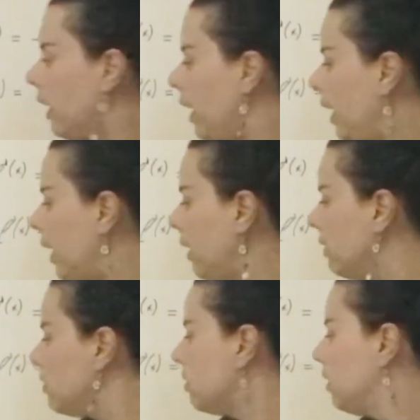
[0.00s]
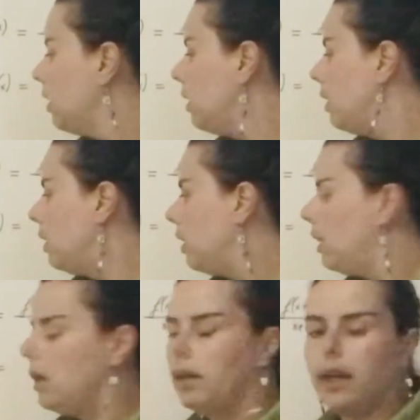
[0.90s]
x
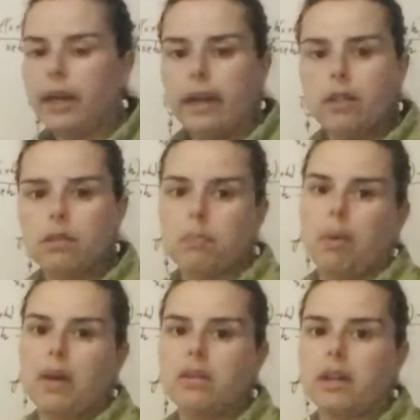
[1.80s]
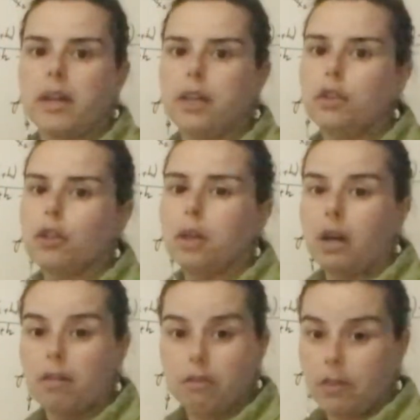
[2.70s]
and x plus h,
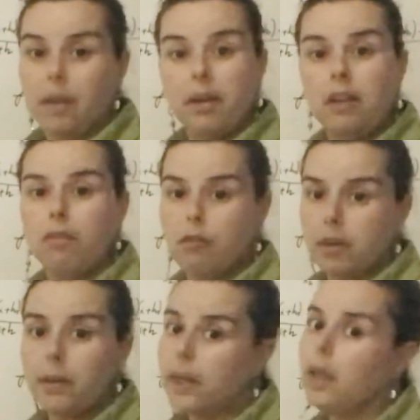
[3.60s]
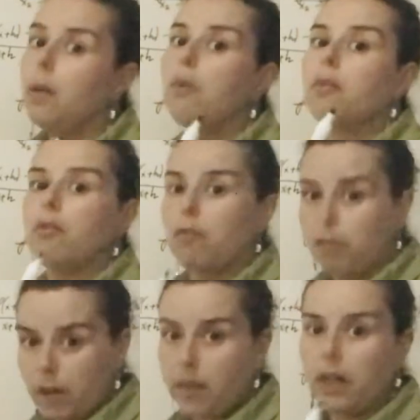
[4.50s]
are very, very,
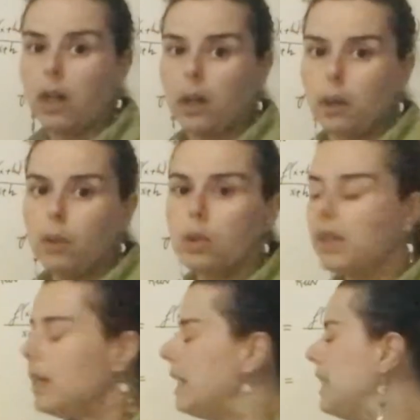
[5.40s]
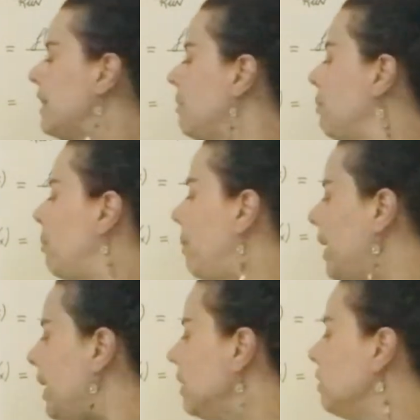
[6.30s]
very close,
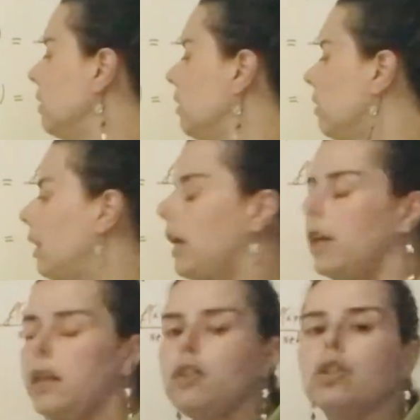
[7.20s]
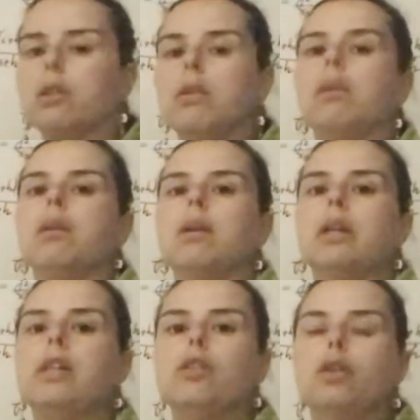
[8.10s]
but h
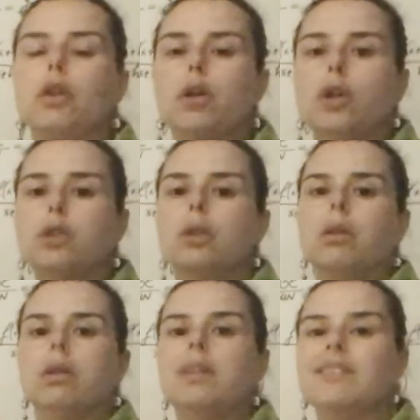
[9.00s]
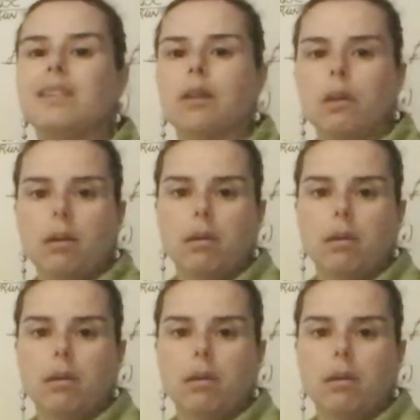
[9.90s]
is not 0.